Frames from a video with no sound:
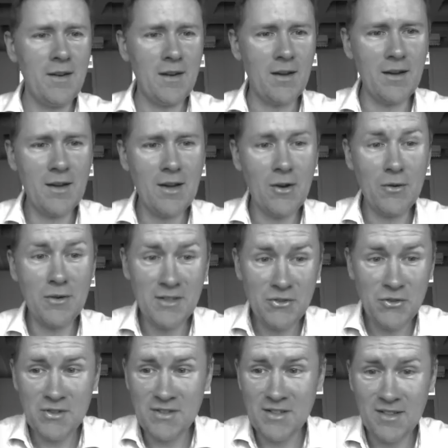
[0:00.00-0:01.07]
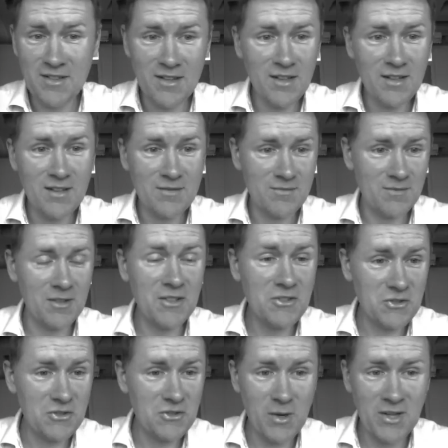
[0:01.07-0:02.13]
And now an interesting thing, an
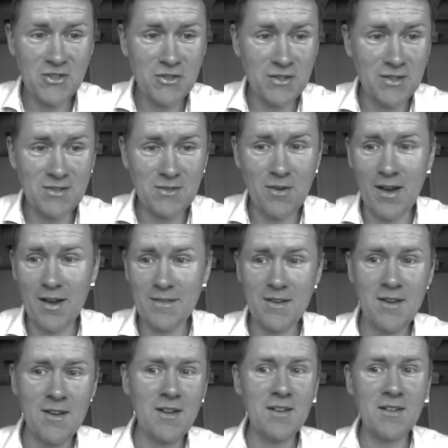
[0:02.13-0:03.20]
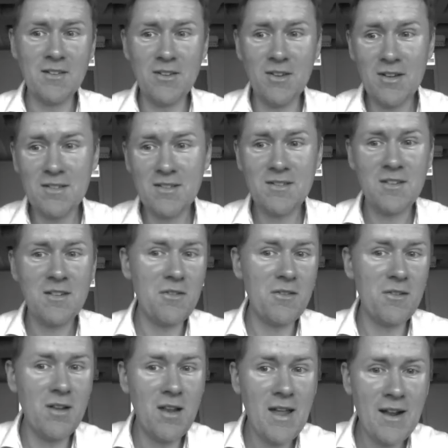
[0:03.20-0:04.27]
interesting question is to ask, does the
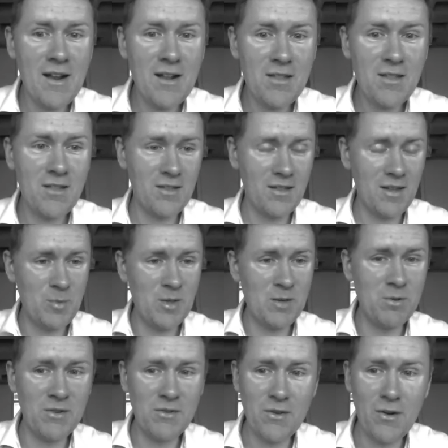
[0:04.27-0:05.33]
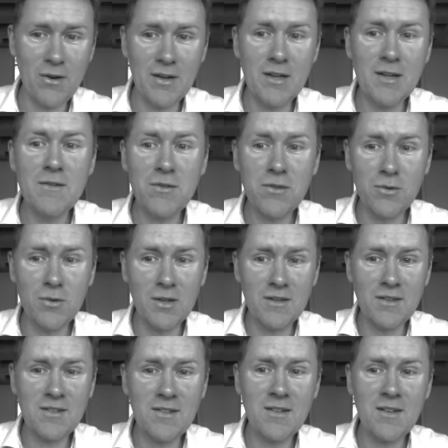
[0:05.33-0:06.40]
length that people saw
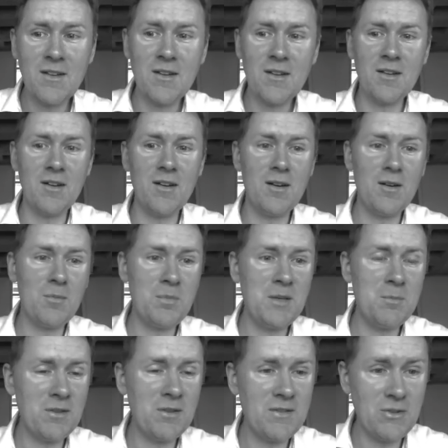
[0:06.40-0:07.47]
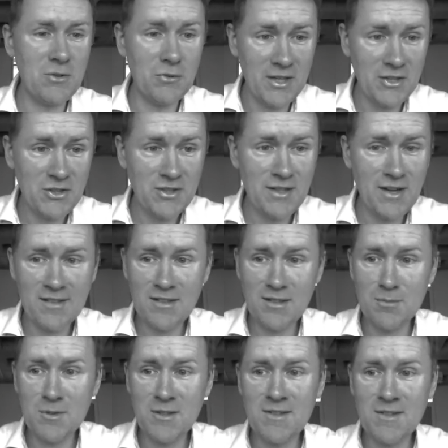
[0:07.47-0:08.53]
influence uh, people's duration
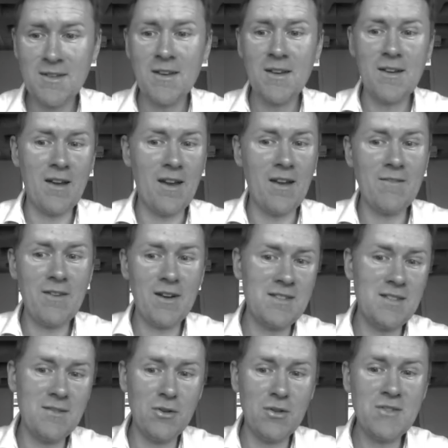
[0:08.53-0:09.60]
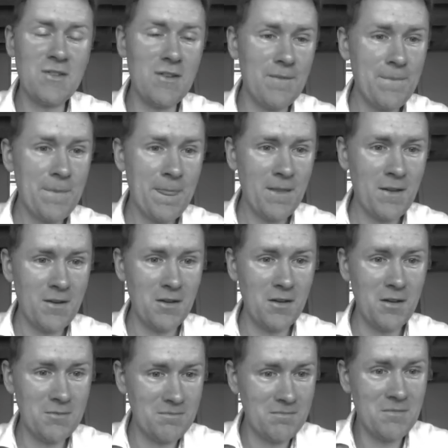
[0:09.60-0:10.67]
estimates and vice versa?
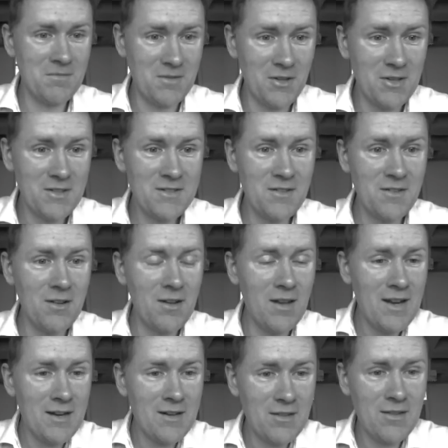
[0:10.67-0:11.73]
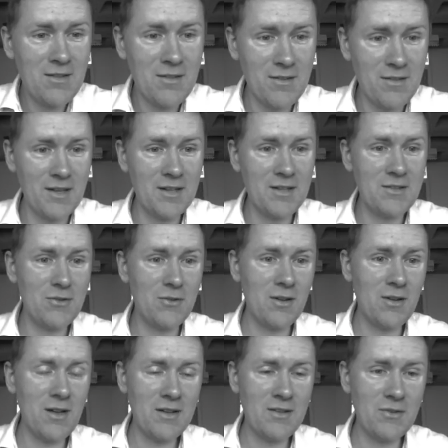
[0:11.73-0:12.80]
Um, does the length that it took a
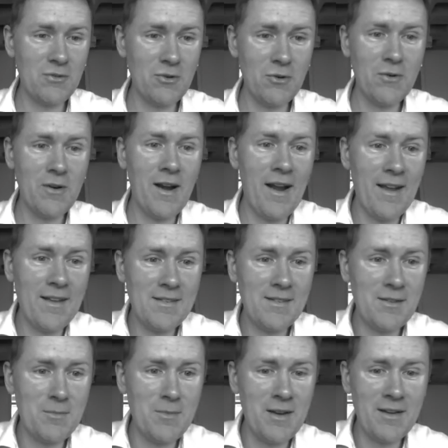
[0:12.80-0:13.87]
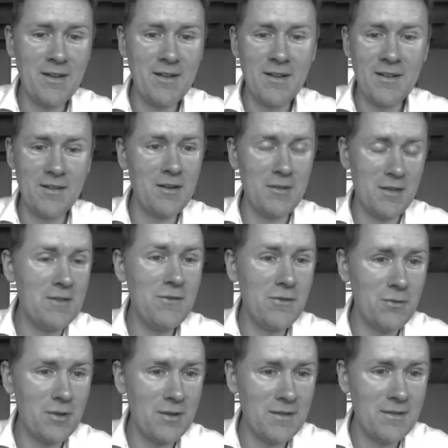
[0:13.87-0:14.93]
line to grow estimate, uh,
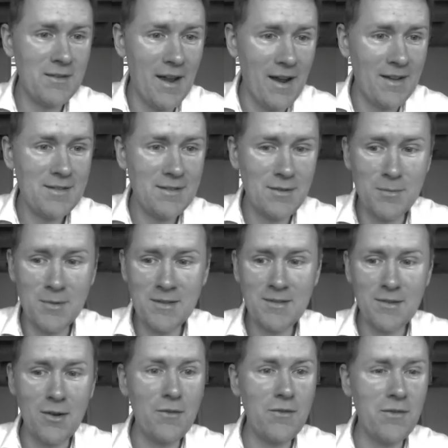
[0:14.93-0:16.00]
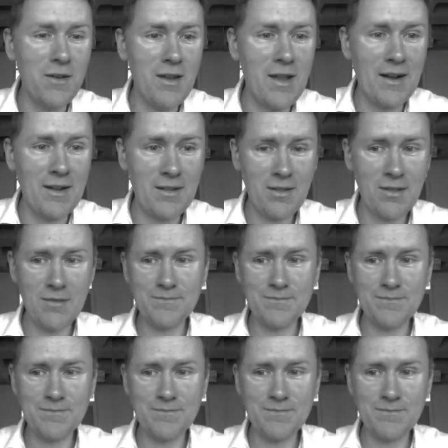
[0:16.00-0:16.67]
influence the estimates of length?